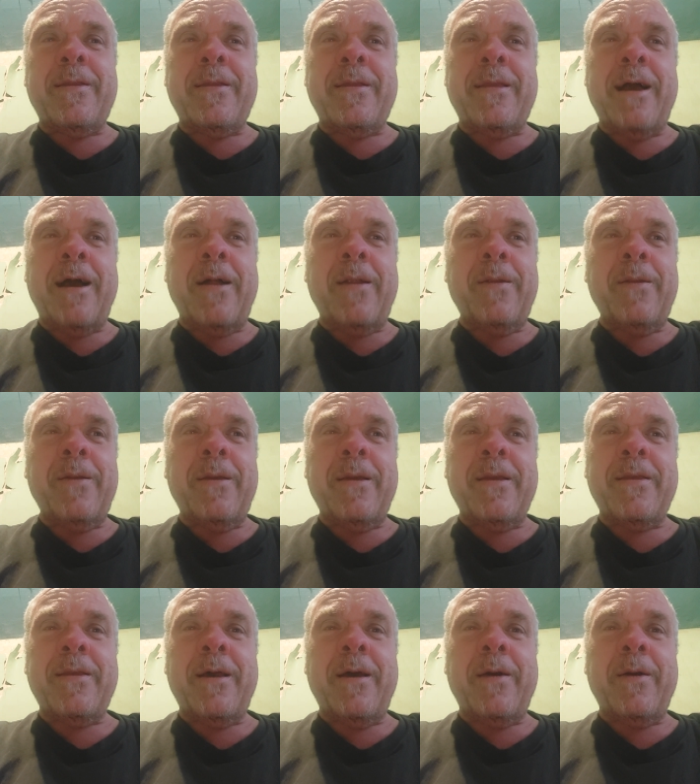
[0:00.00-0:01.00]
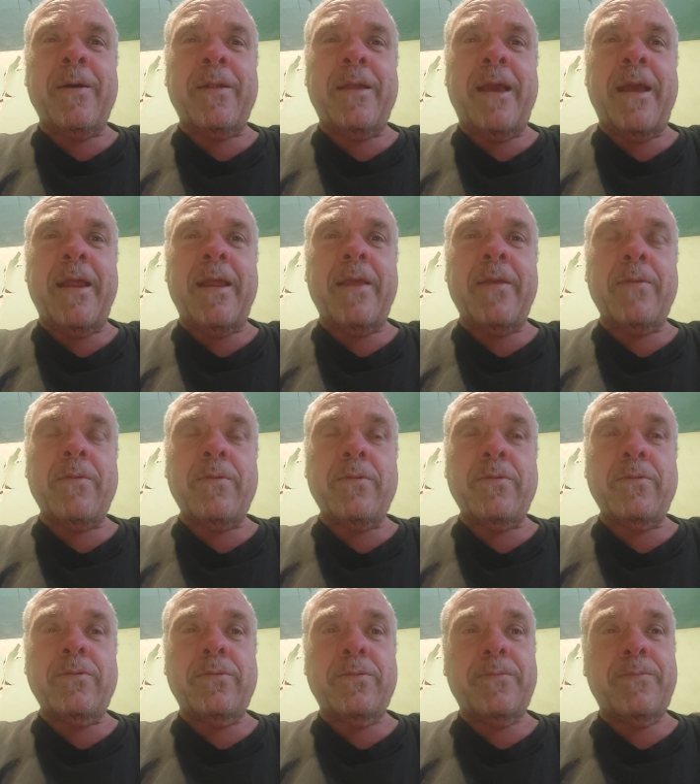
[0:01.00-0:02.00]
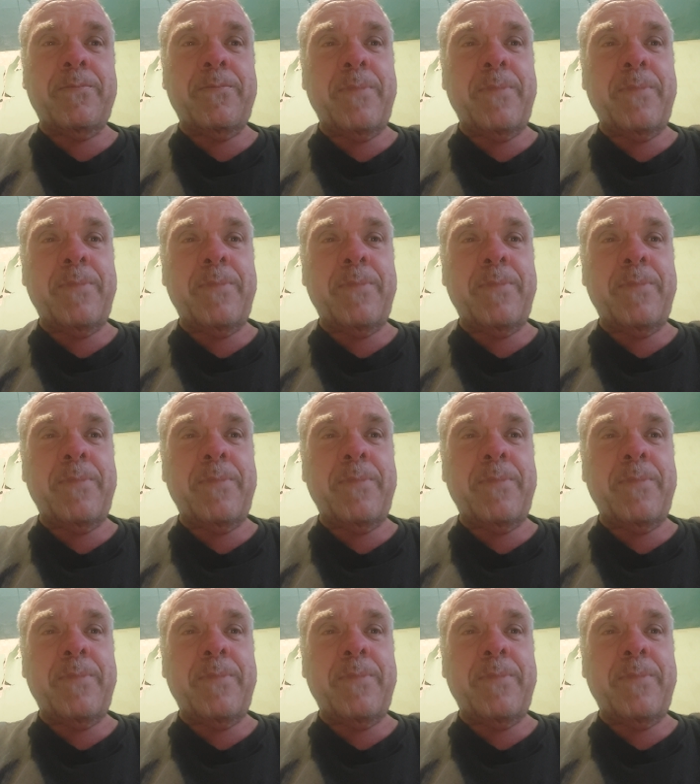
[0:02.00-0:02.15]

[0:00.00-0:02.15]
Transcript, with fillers: Tower Consolidated. Ooh,